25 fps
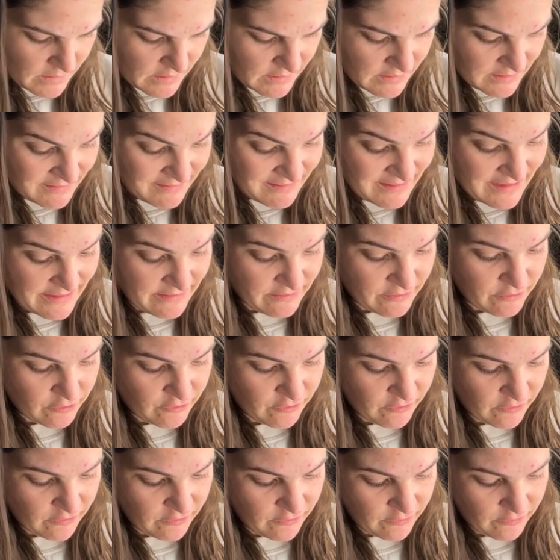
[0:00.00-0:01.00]
These guys are
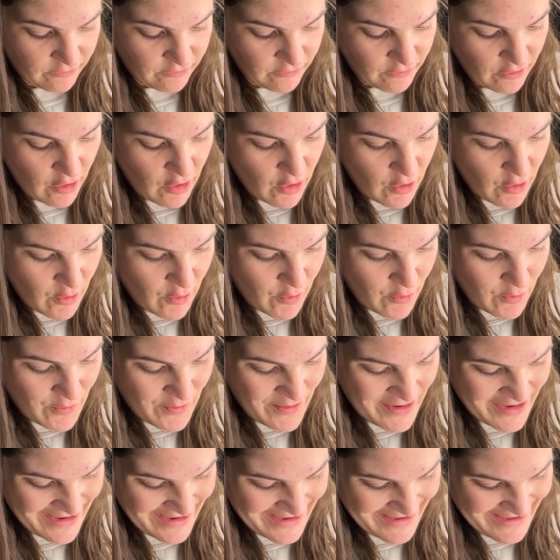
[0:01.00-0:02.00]
so
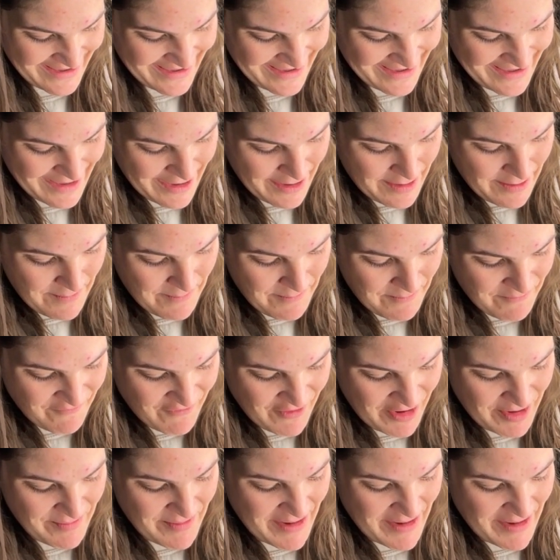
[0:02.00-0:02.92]
far